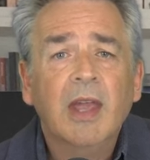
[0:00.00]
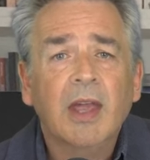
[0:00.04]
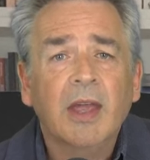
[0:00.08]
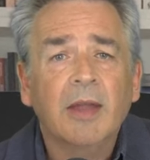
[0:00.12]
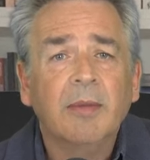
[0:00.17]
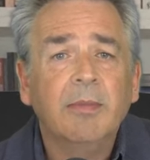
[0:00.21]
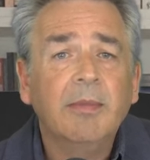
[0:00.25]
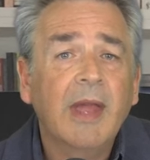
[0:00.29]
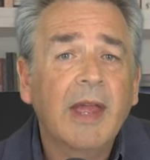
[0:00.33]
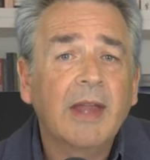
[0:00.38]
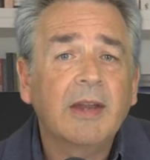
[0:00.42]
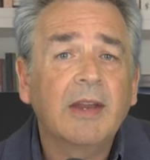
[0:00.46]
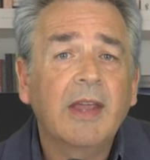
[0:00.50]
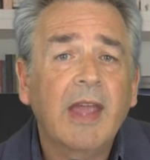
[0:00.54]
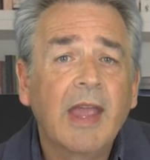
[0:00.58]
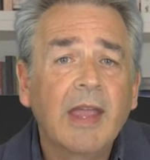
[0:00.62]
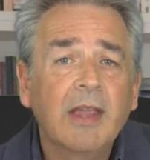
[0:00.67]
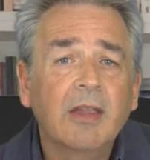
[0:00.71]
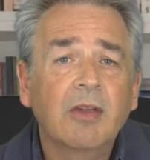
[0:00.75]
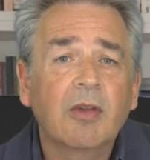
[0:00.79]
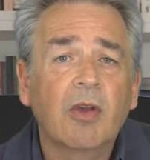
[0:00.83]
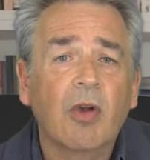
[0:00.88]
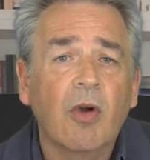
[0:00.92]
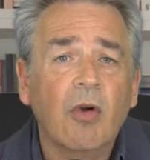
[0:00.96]
And Matt
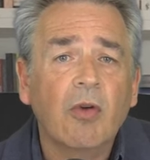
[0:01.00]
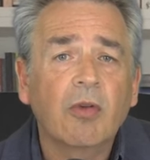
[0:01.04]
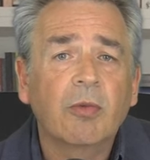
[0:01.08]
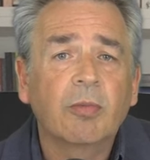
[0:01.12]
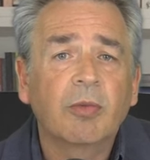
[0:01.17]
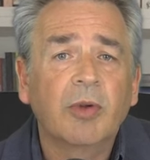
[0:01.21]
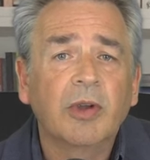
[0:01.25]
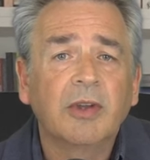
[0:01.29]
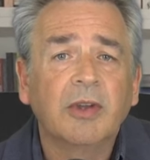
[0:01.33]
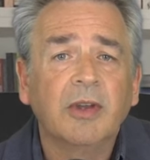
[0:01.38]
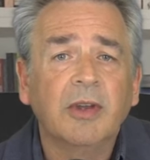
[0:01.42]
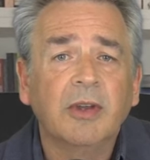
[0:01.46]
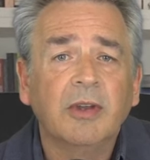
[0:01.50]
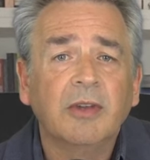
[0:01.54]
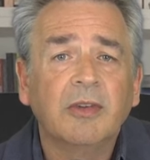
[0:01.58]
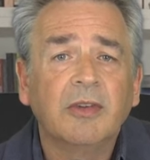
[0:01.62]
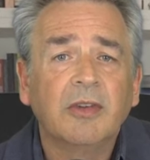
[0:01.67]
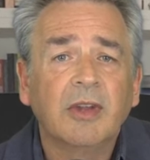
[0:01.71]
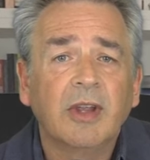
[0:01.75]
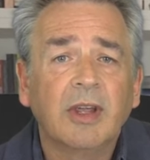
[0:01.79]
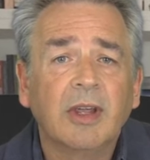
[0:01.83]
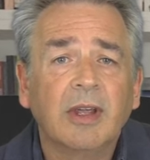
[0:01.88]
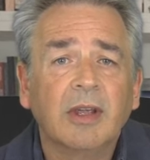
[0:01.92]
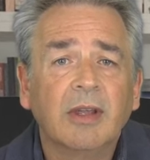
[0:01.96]
Hancock,
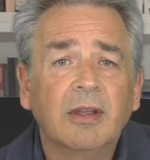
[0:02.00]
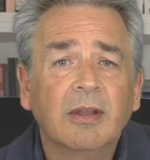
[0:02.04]
Britain's